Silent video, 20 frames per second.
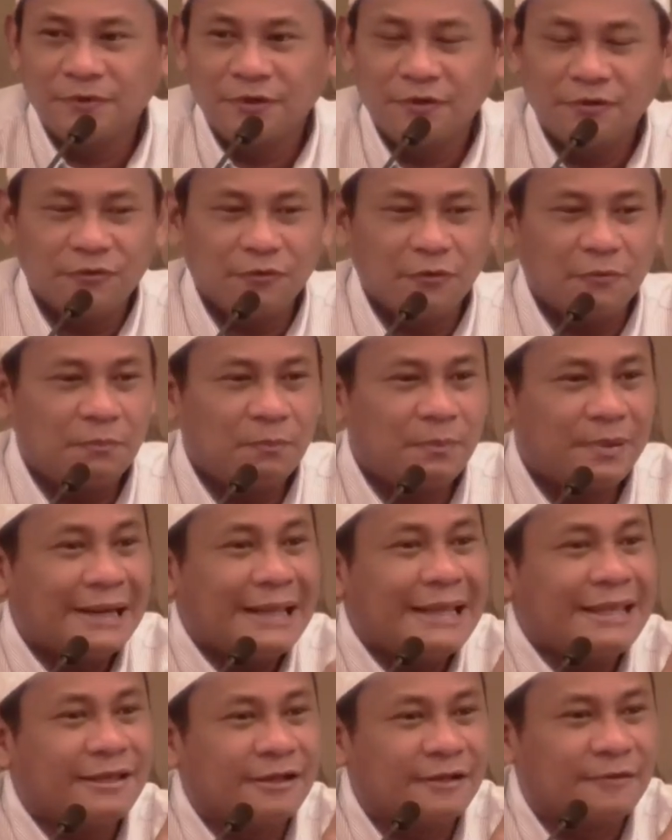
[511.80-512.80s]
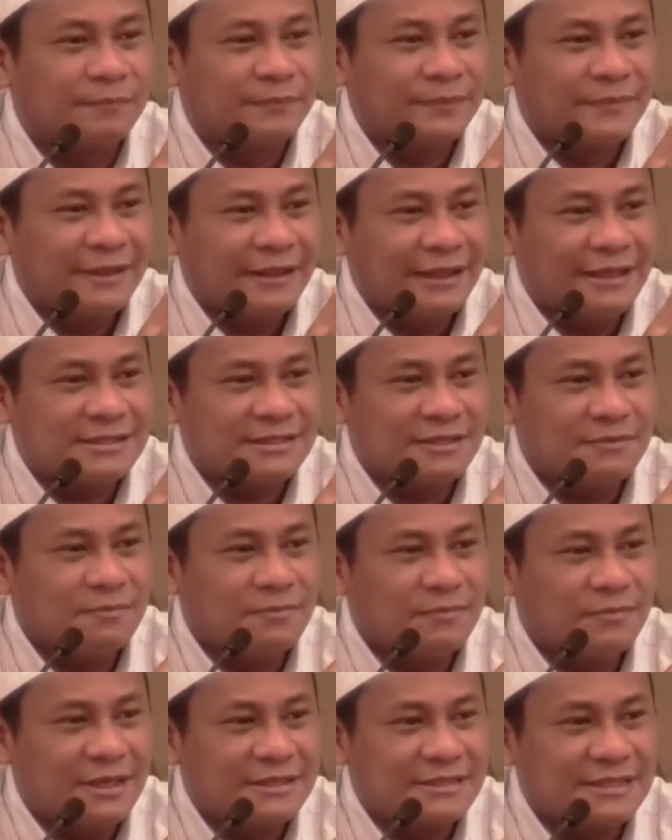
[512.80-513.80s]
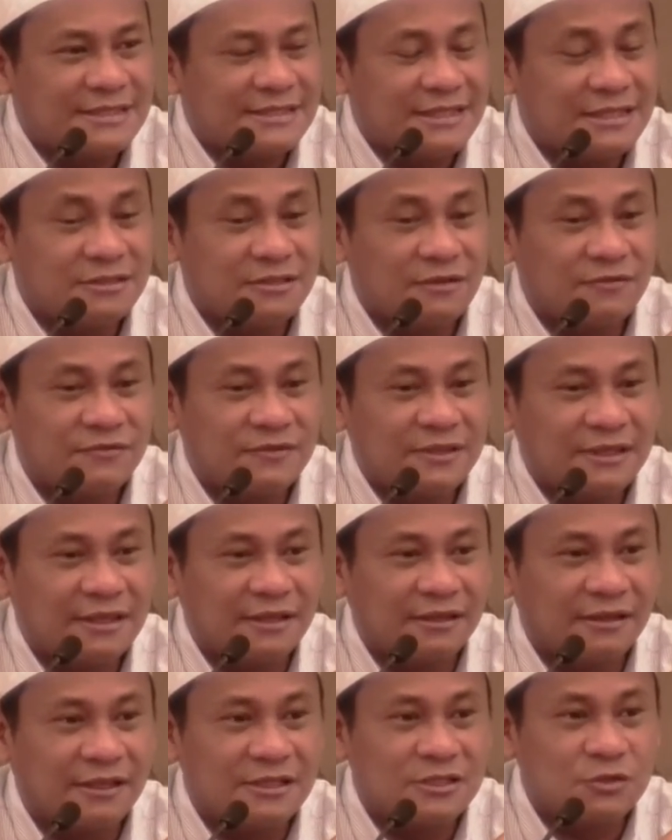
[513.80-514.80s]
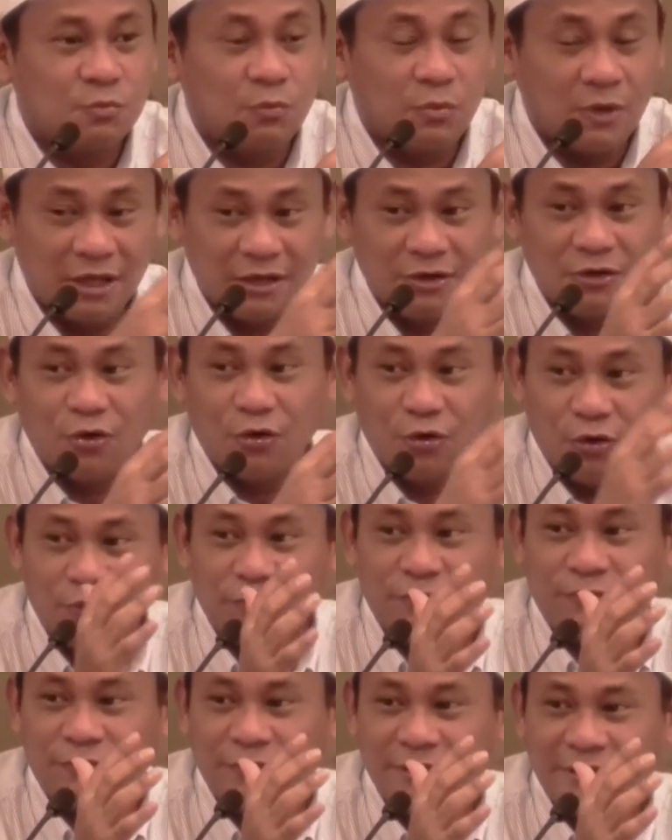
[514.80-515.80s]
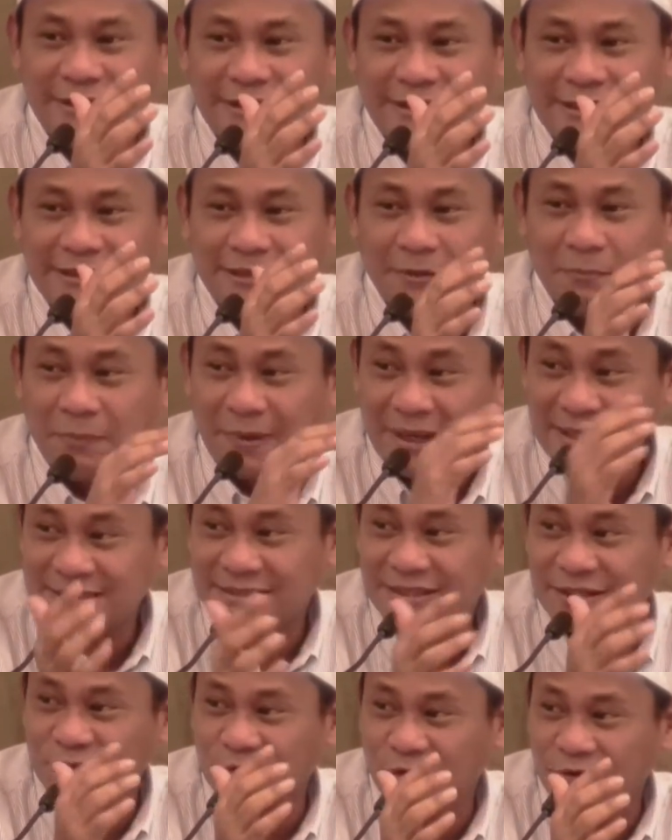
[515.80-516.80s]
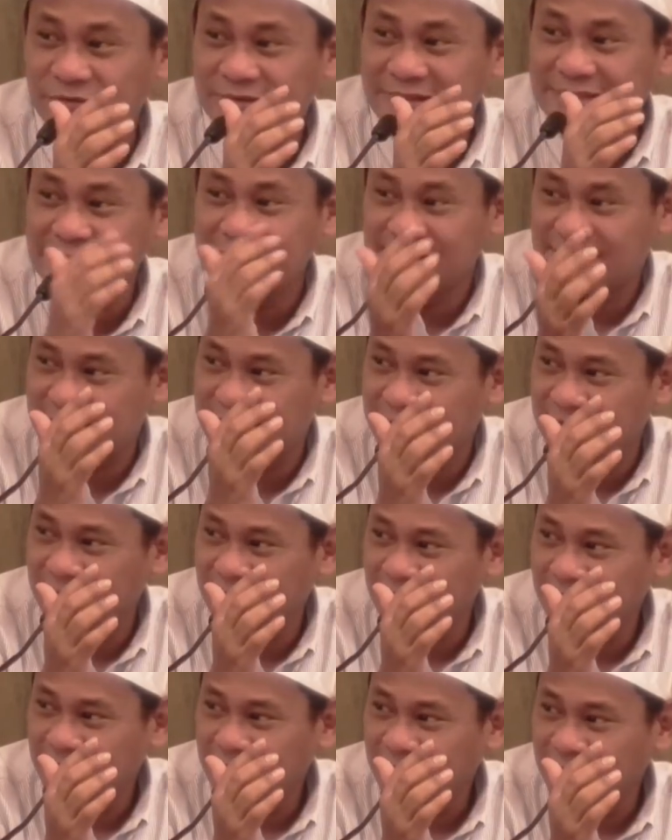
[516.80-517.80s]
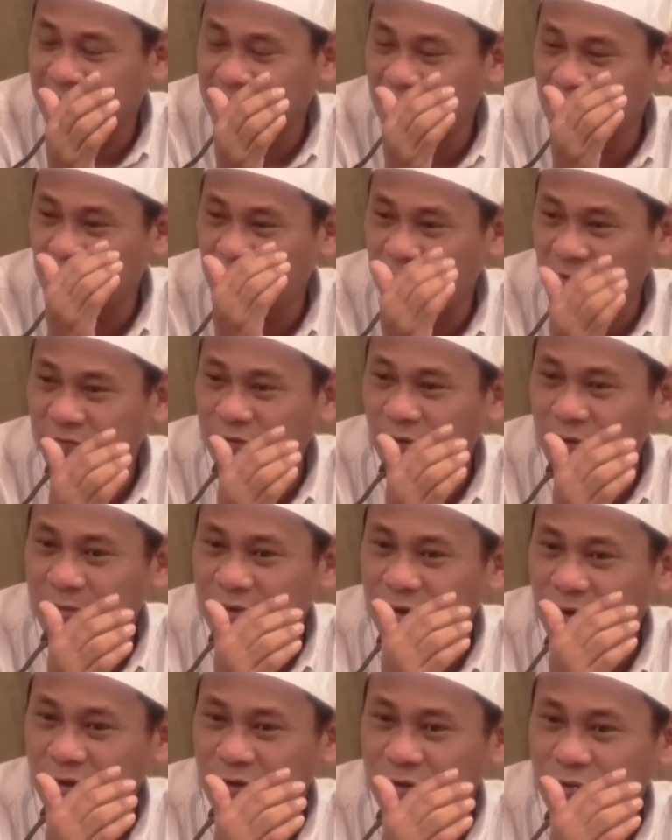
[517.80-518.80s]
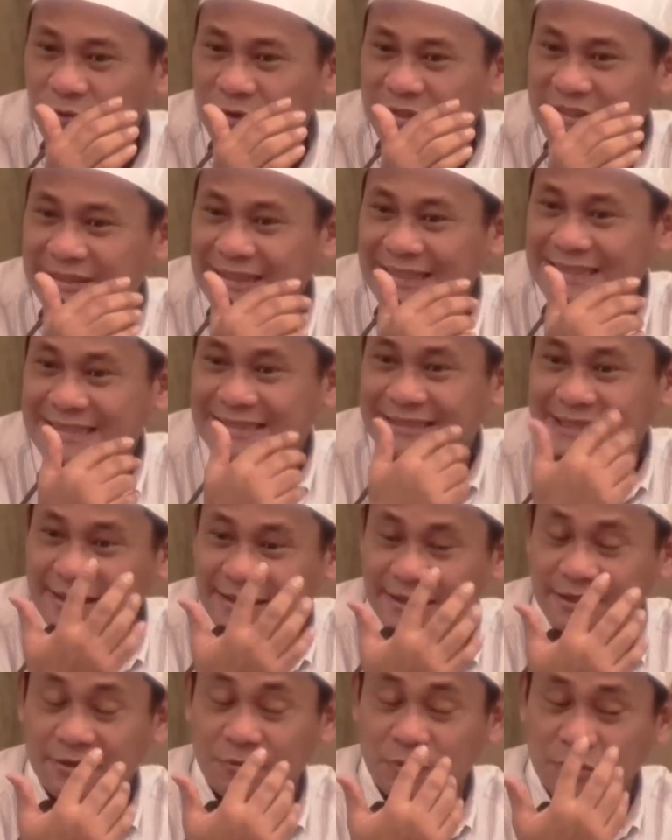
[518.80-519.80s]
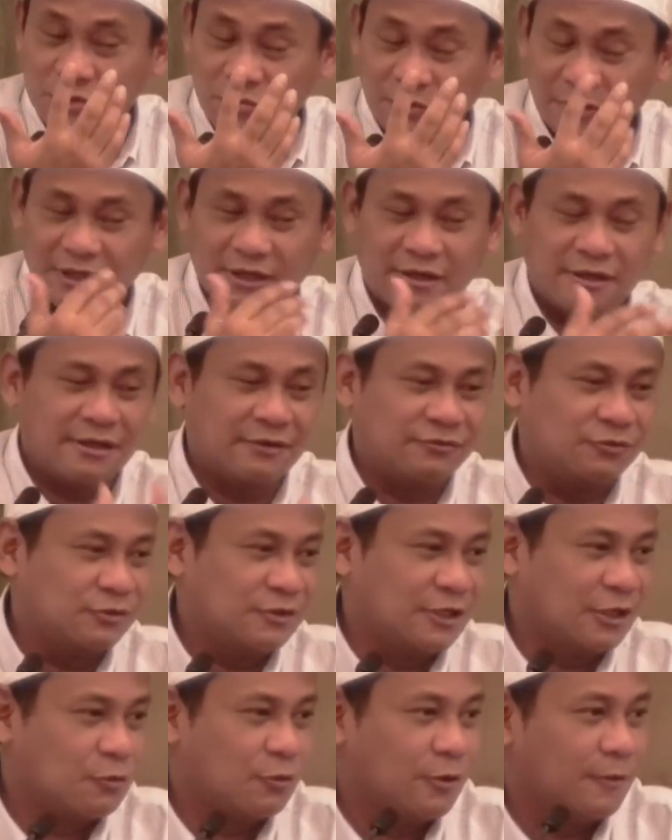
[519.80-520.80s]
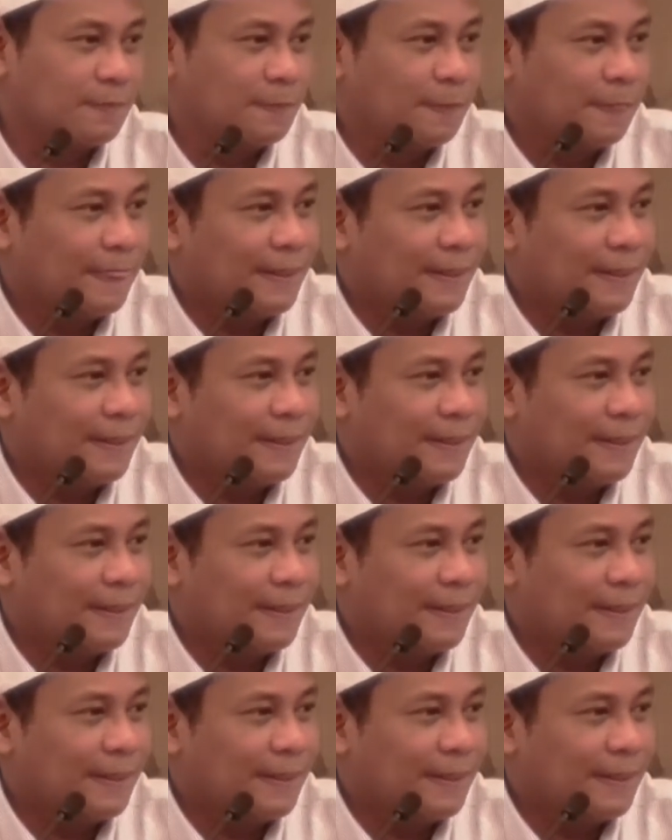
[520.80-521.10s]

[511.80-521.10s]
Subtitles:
So prayer as a sense of zikr is one of the basket of deeds that we perform in order to reach that state in which we can arrive to taqwa.